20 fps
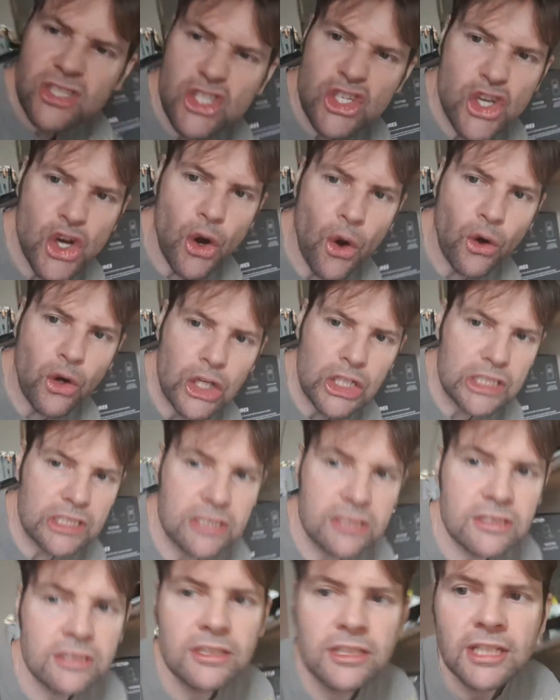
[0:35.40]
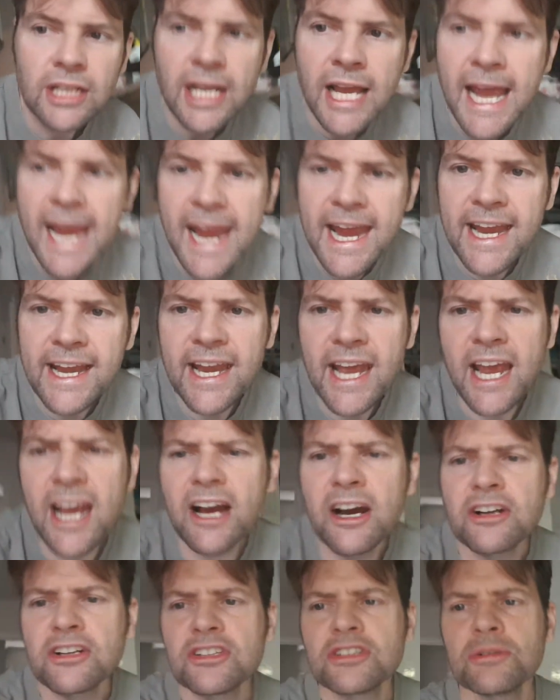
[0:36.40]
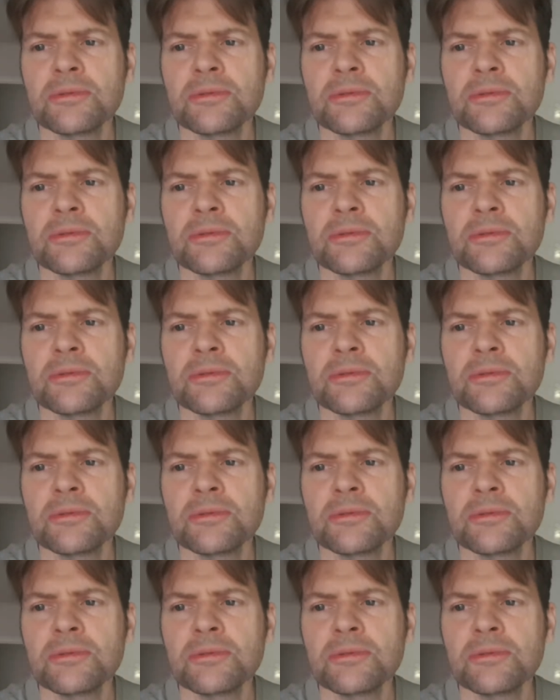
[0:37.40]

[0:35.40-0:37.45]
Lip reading: Chockers. And how do